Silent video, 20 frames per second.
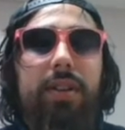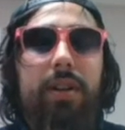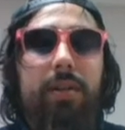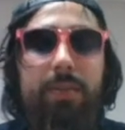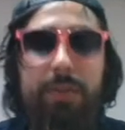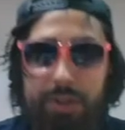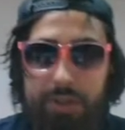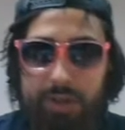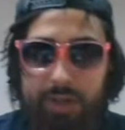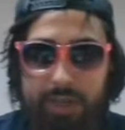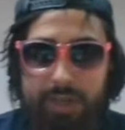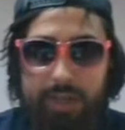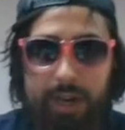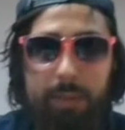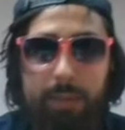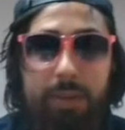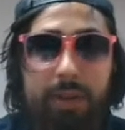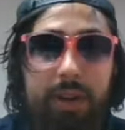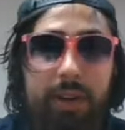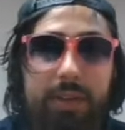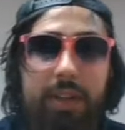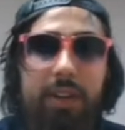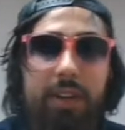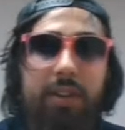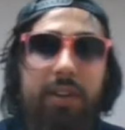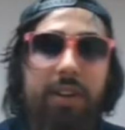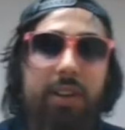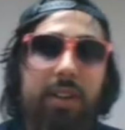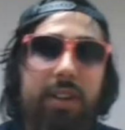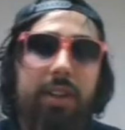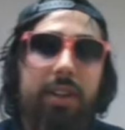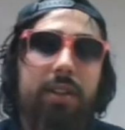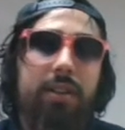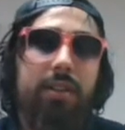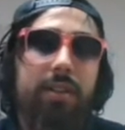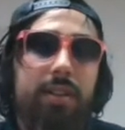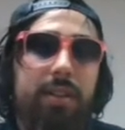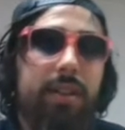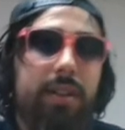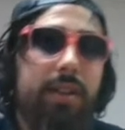I'm sure I did not pronounce that correctly.
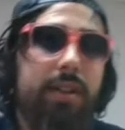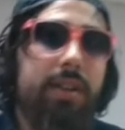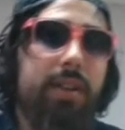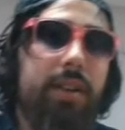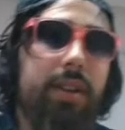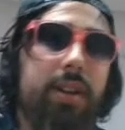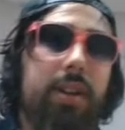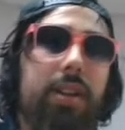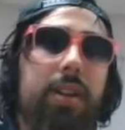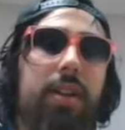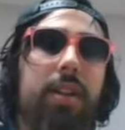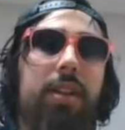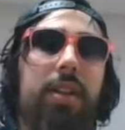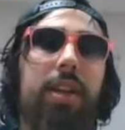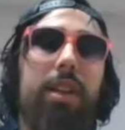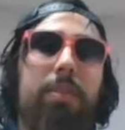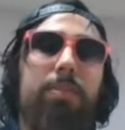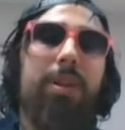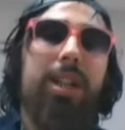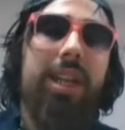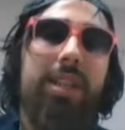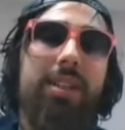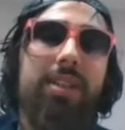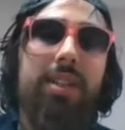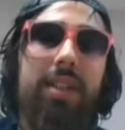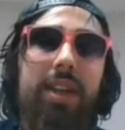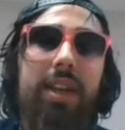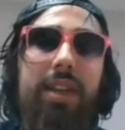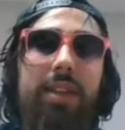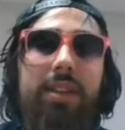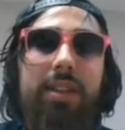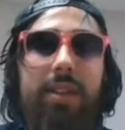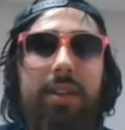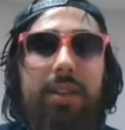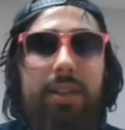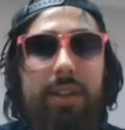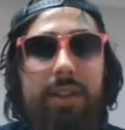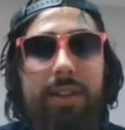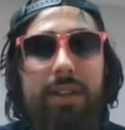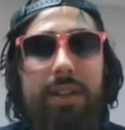You got the plant slant,
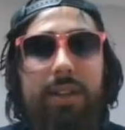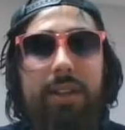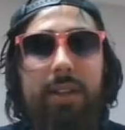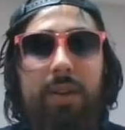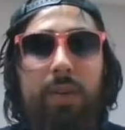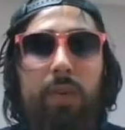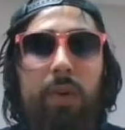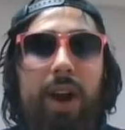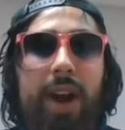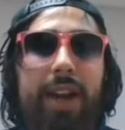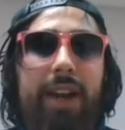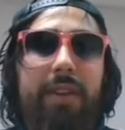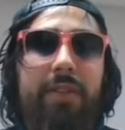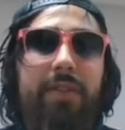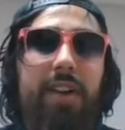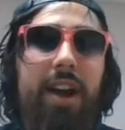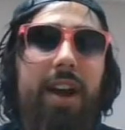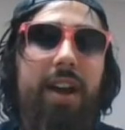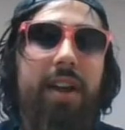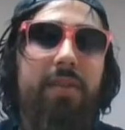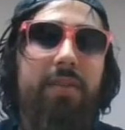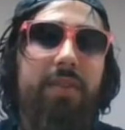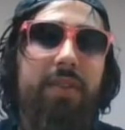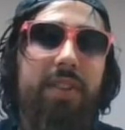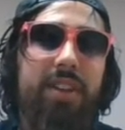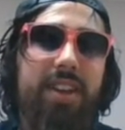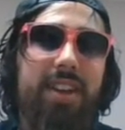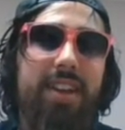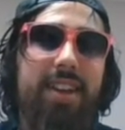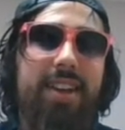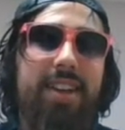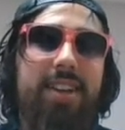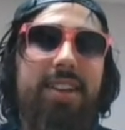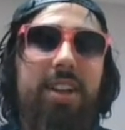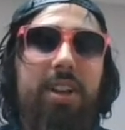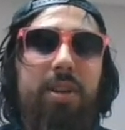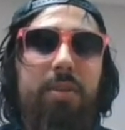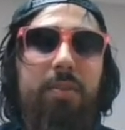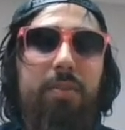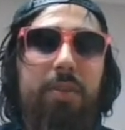wine at 5,
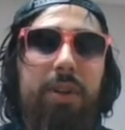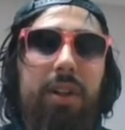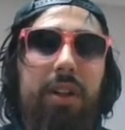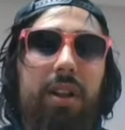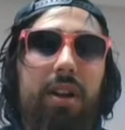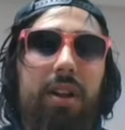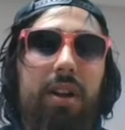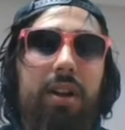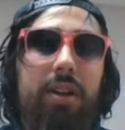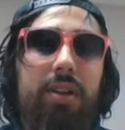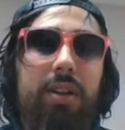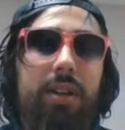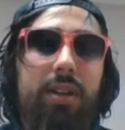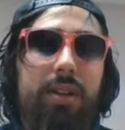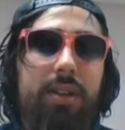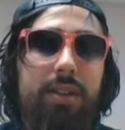belong,